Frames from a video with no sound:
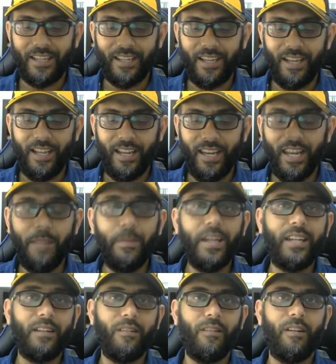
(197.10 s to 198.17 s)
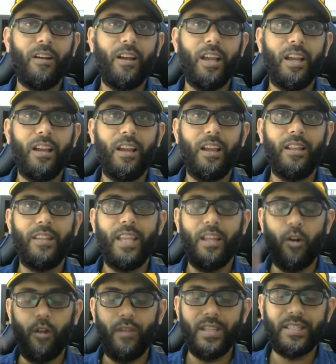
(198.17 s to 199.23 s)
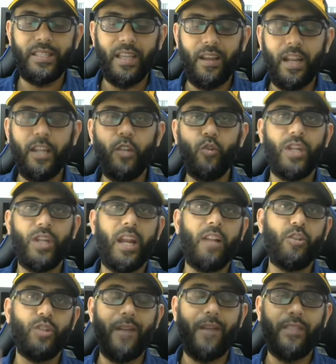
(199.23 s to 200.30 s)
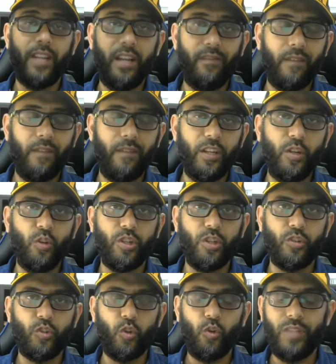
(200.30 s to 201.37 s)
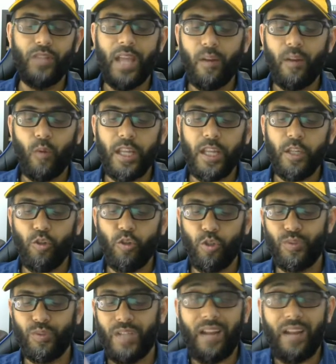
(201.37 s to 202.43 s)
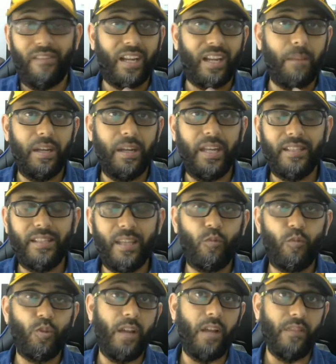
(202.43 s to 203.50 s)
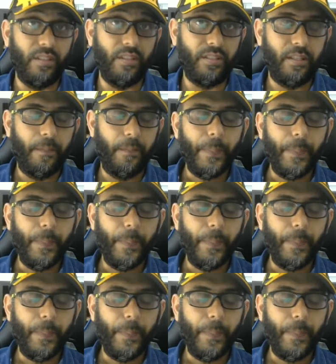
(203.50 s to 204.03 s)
limit. They always say a new channel should have 35 videos or so. Then only YouTube start recommending them to the others.